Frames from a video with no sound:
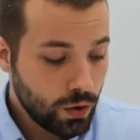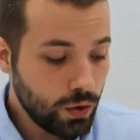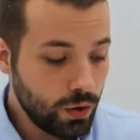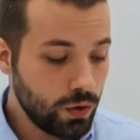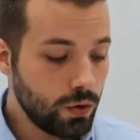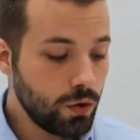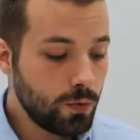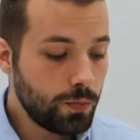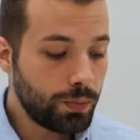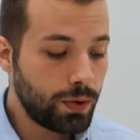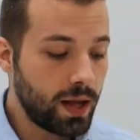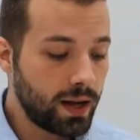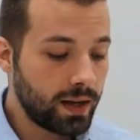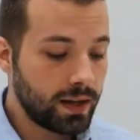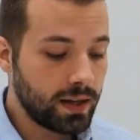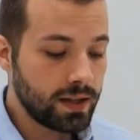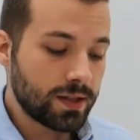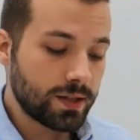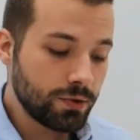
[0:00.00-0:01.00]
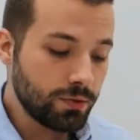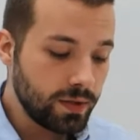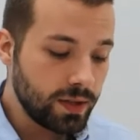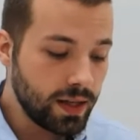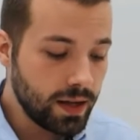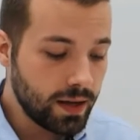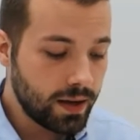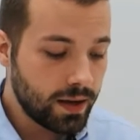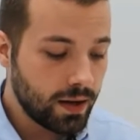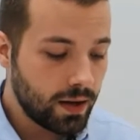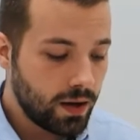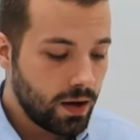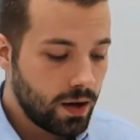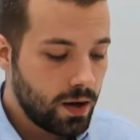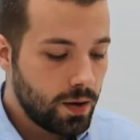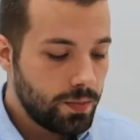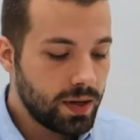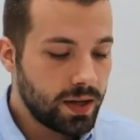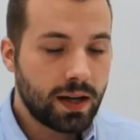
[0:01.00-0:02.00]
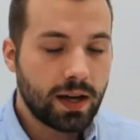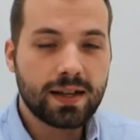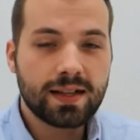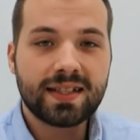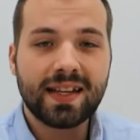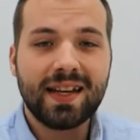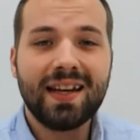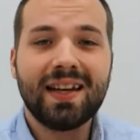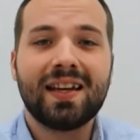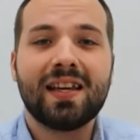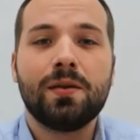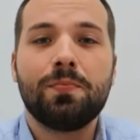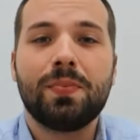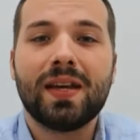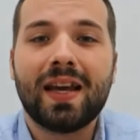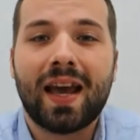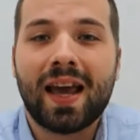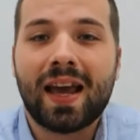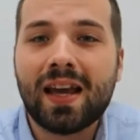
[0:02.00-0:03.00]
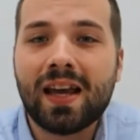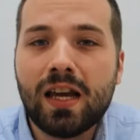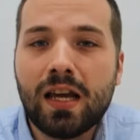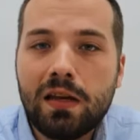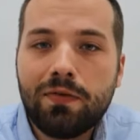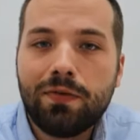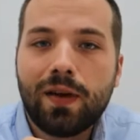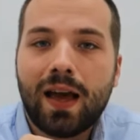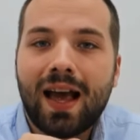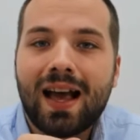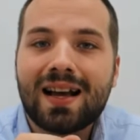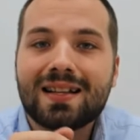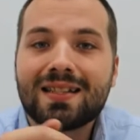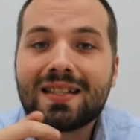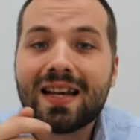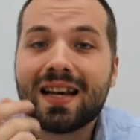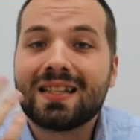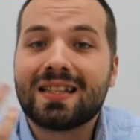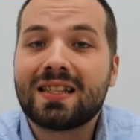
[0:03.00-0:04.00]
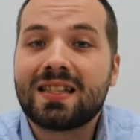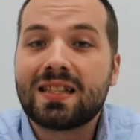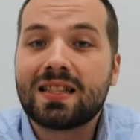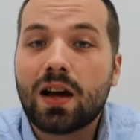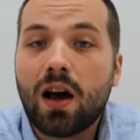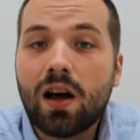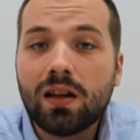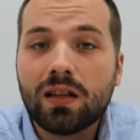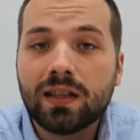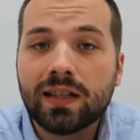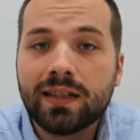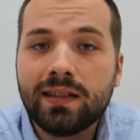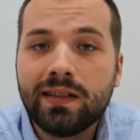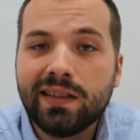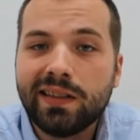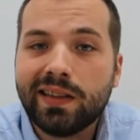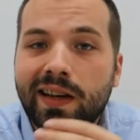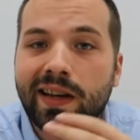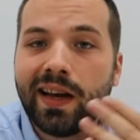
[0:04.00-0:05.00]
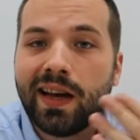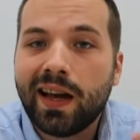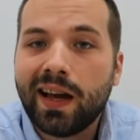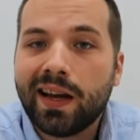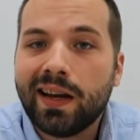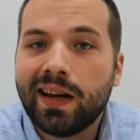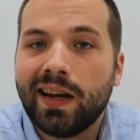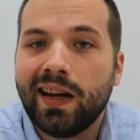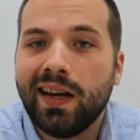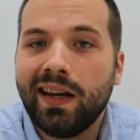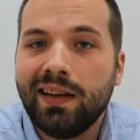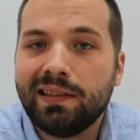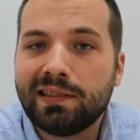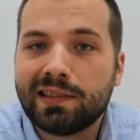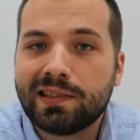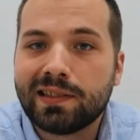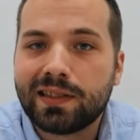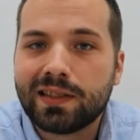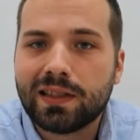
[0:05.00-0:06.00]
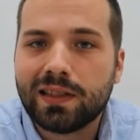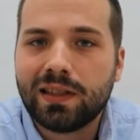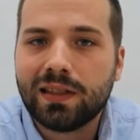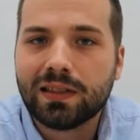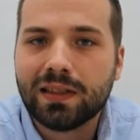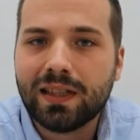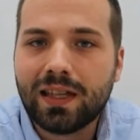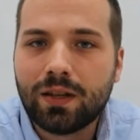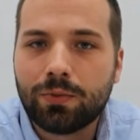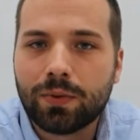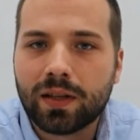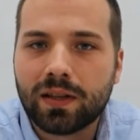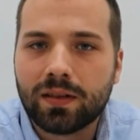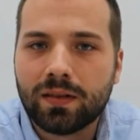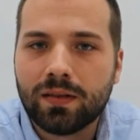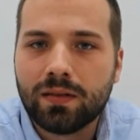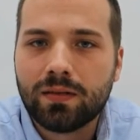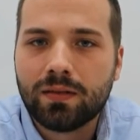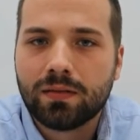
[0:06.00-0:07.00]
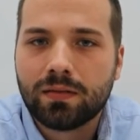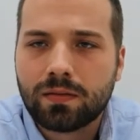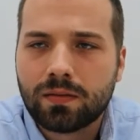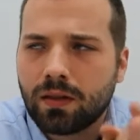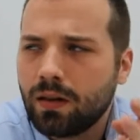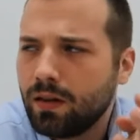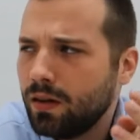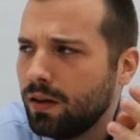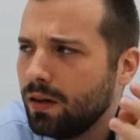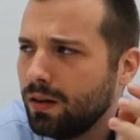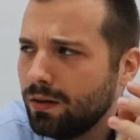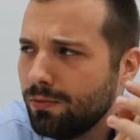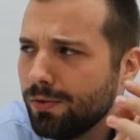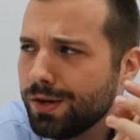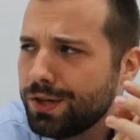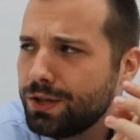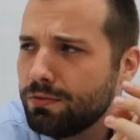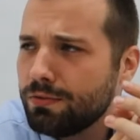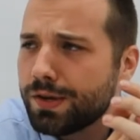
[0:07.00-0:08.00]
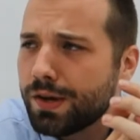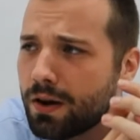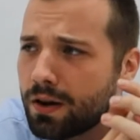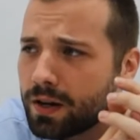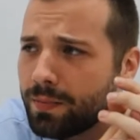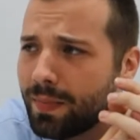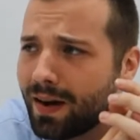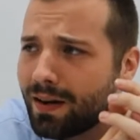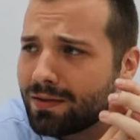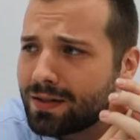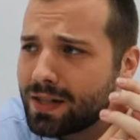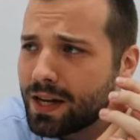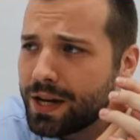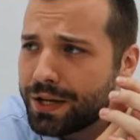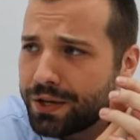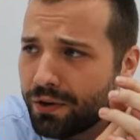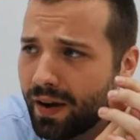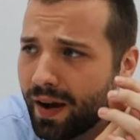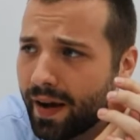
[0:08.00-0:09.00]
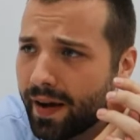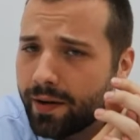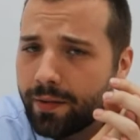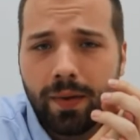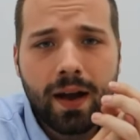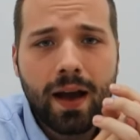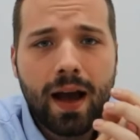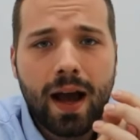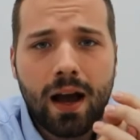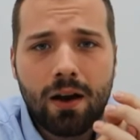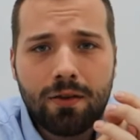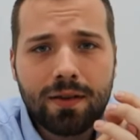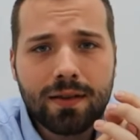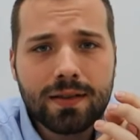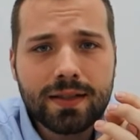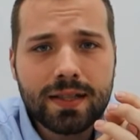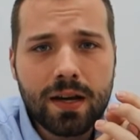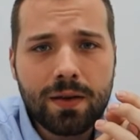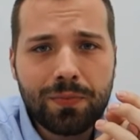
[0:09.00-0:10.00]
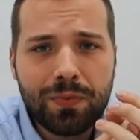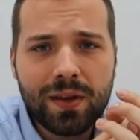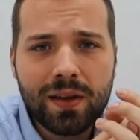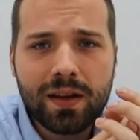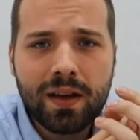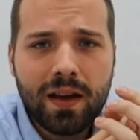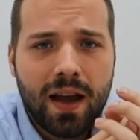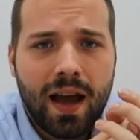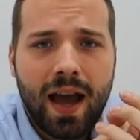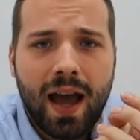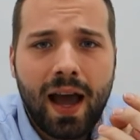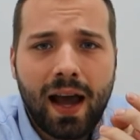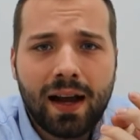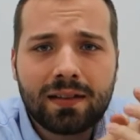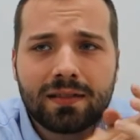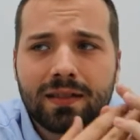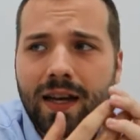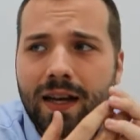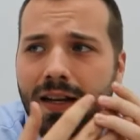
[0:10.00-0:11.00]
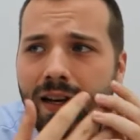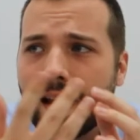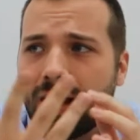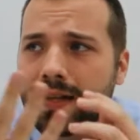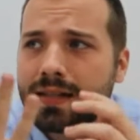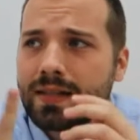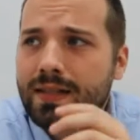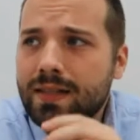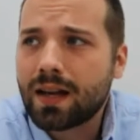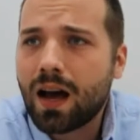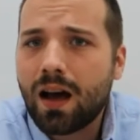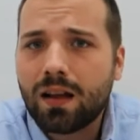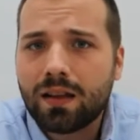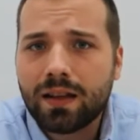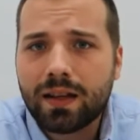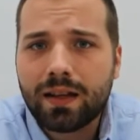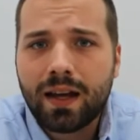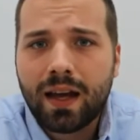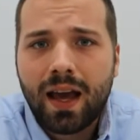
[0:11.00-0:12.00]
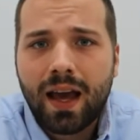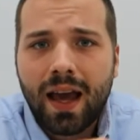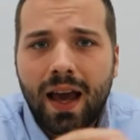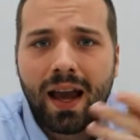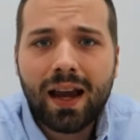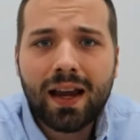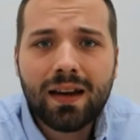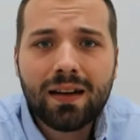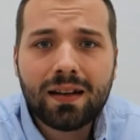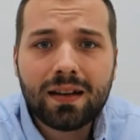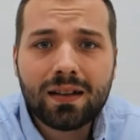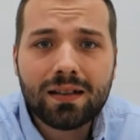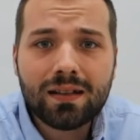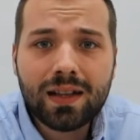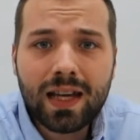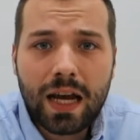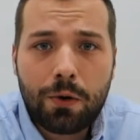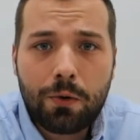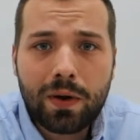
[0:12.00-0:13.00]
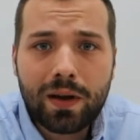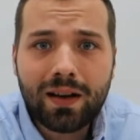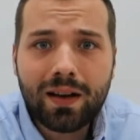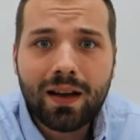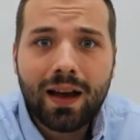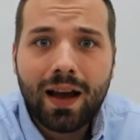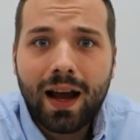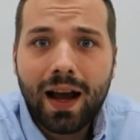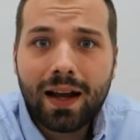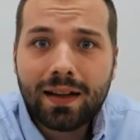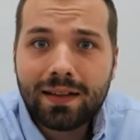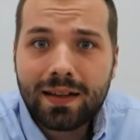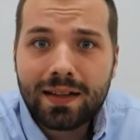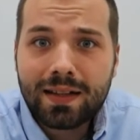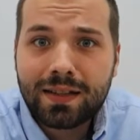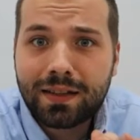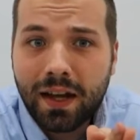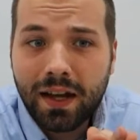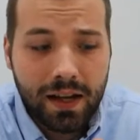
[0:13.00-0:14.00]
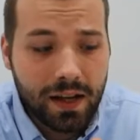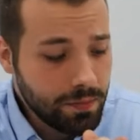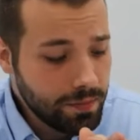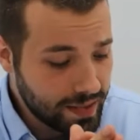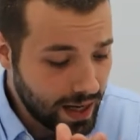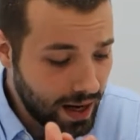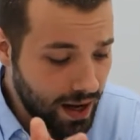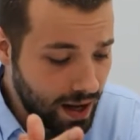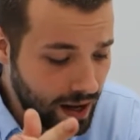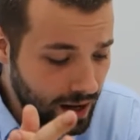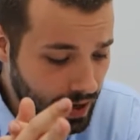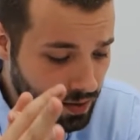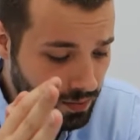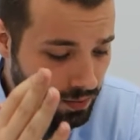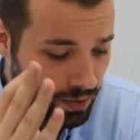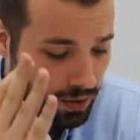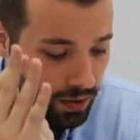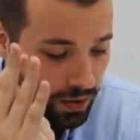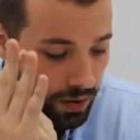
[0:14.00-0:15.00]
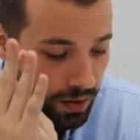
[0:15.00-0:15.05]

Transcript: Oobleck is unique because it can behave as a solid and a liquid. What you talking about, Teacher Adam? How can something act like a solid and a liquid at the same time?